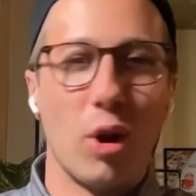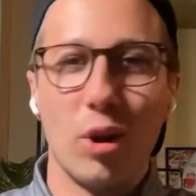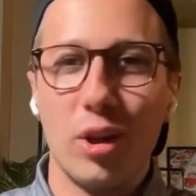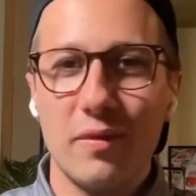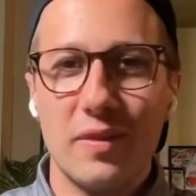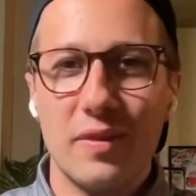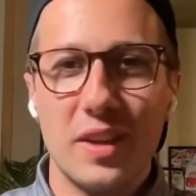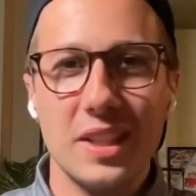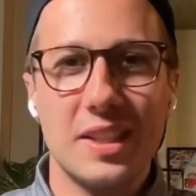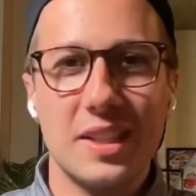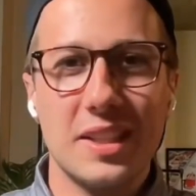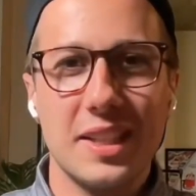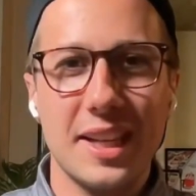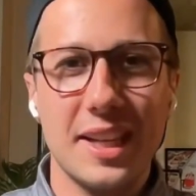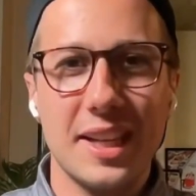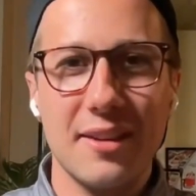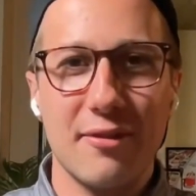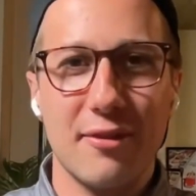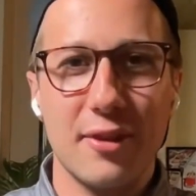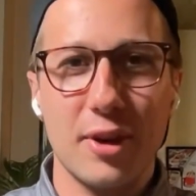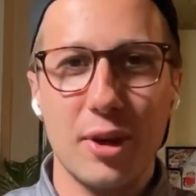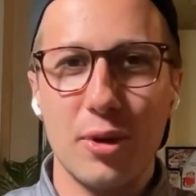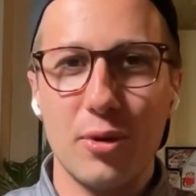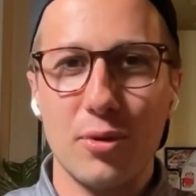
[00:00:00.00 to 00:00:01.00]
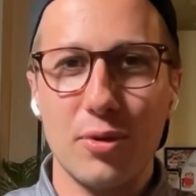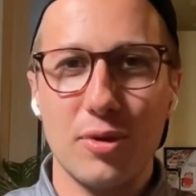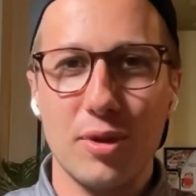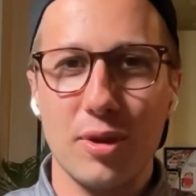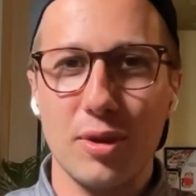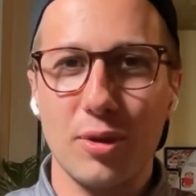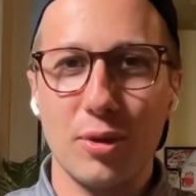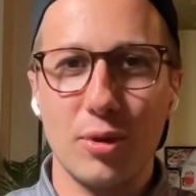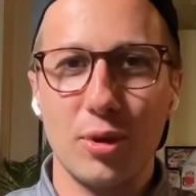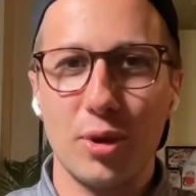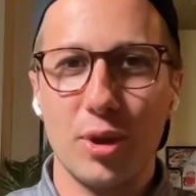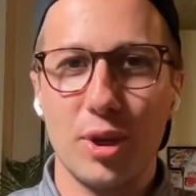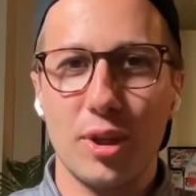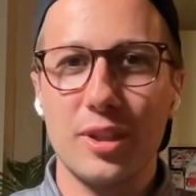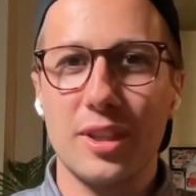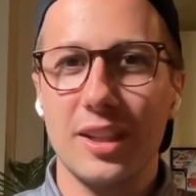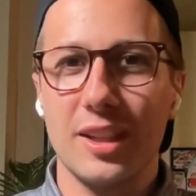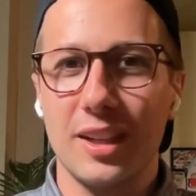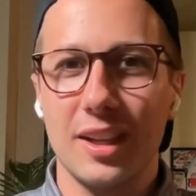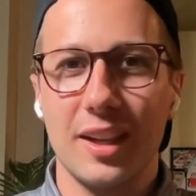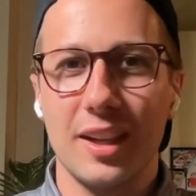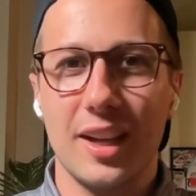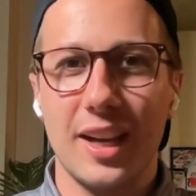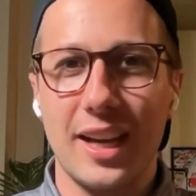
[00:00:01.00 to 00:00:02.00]
All of the CFOs
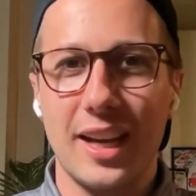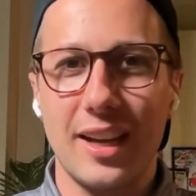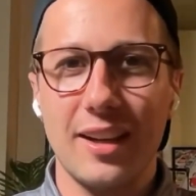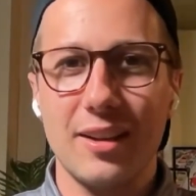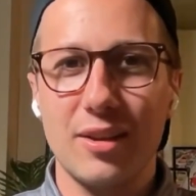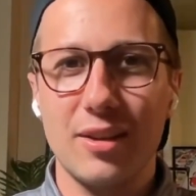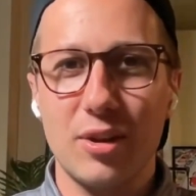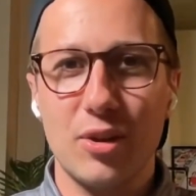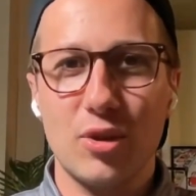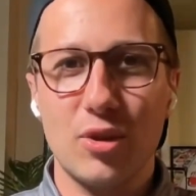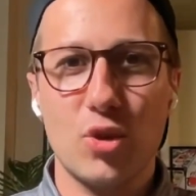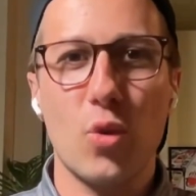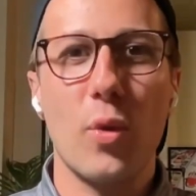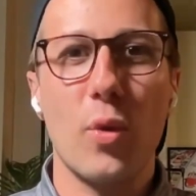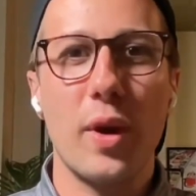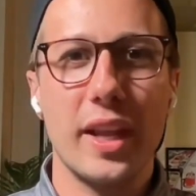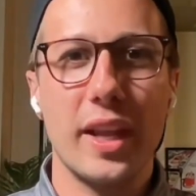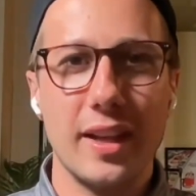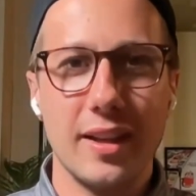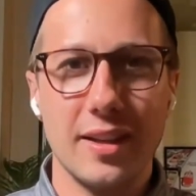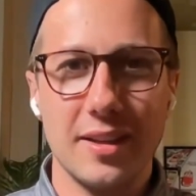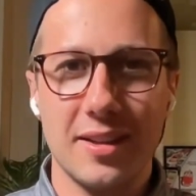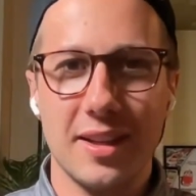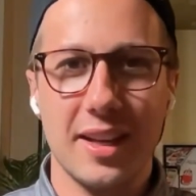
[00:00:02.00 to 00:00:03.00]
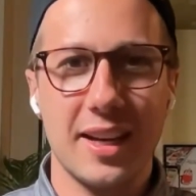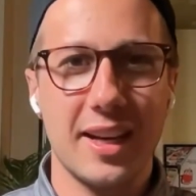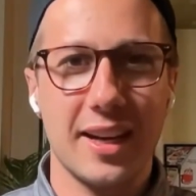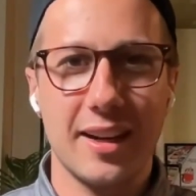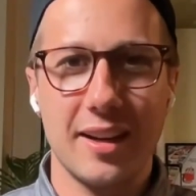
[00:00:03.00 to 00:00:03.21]
looked like twins.